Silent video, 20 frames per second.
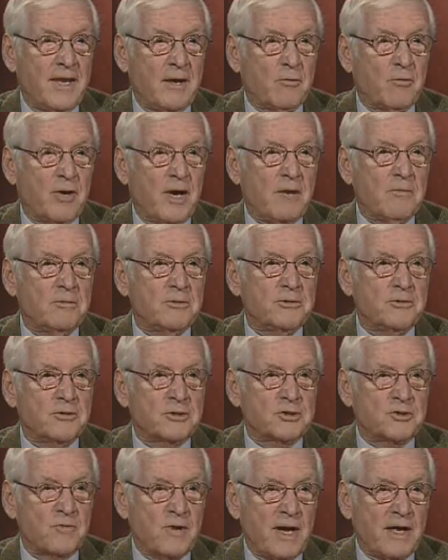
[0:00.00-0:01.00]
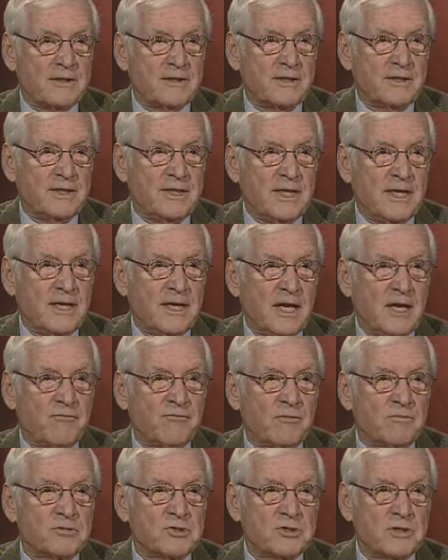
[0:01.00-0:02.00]
They were able to extract the D N A
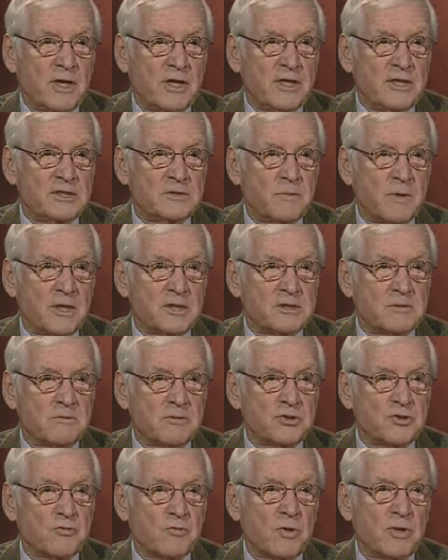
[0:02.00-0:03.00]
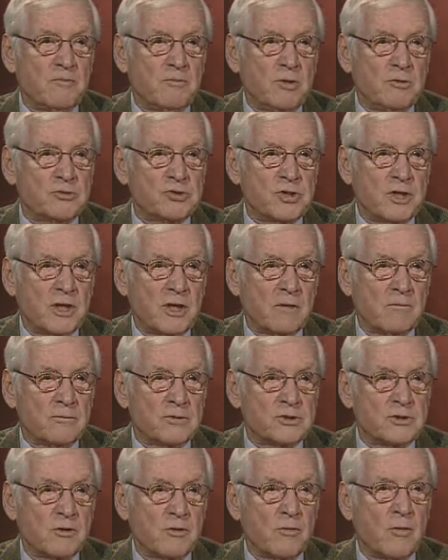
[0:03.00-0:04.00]
from study specimens that were in
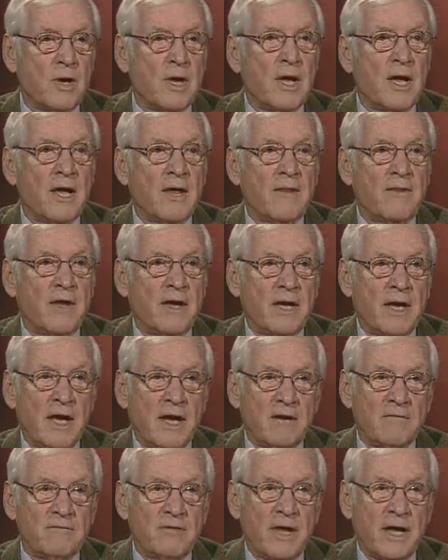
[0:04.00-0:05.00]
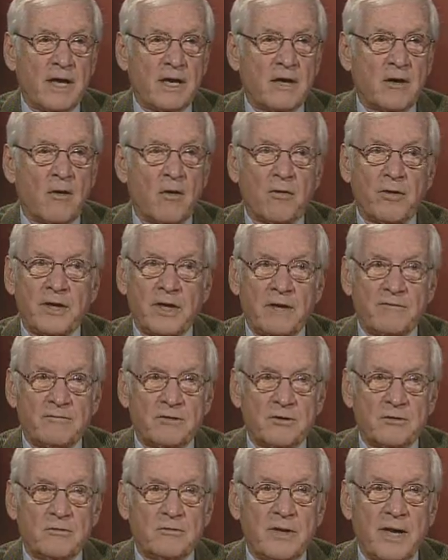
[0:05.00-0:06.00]
museums. So okay. they have that, and all they have
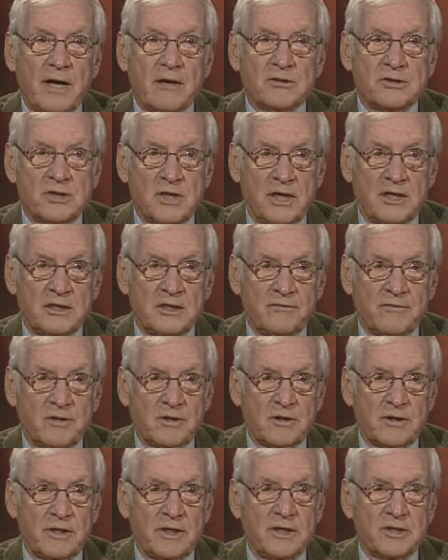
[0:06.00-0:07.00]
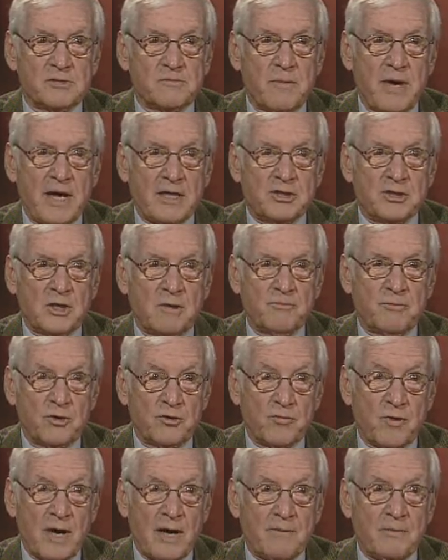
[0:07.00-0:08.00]
to do now scientifically is match up the
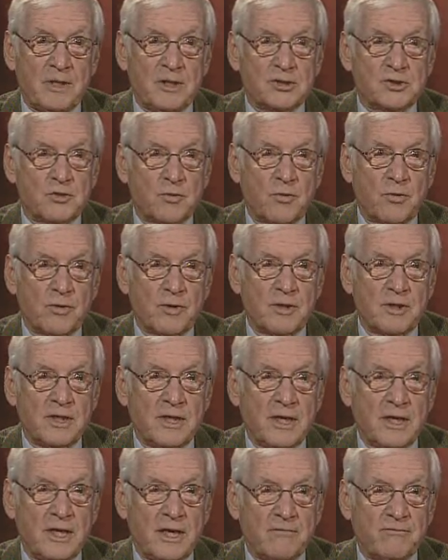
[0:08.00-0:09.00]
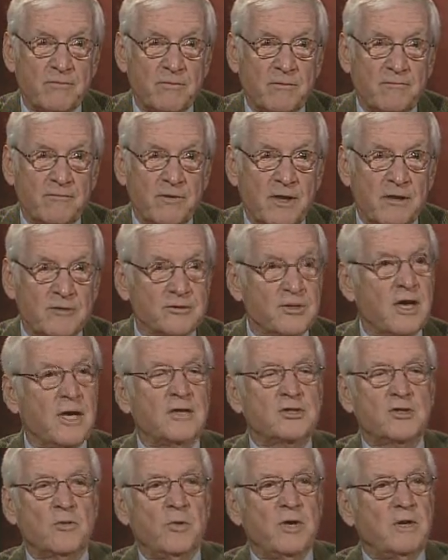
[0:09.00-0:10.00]
droppings or the D N A from the feathers.
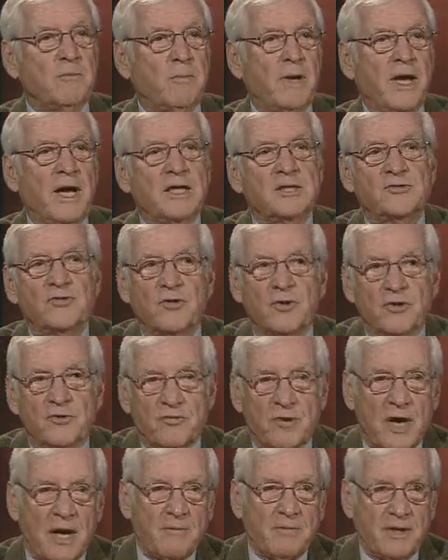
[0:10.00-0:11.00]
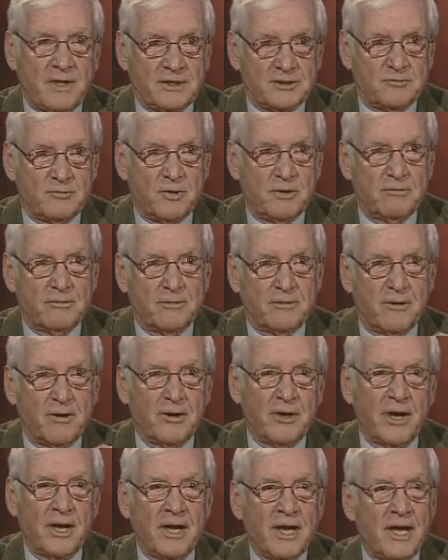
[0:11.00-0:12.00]
So we had bags full of droppings. We were
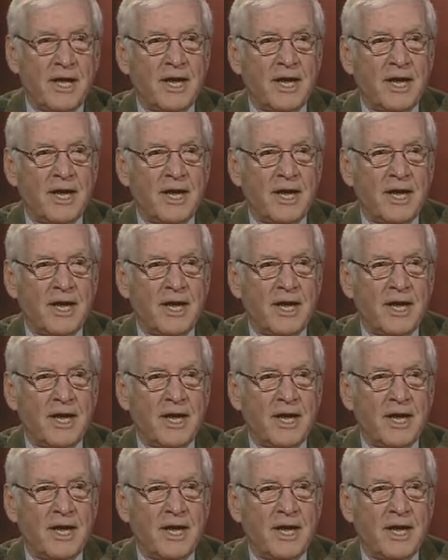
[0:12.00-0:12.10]
on a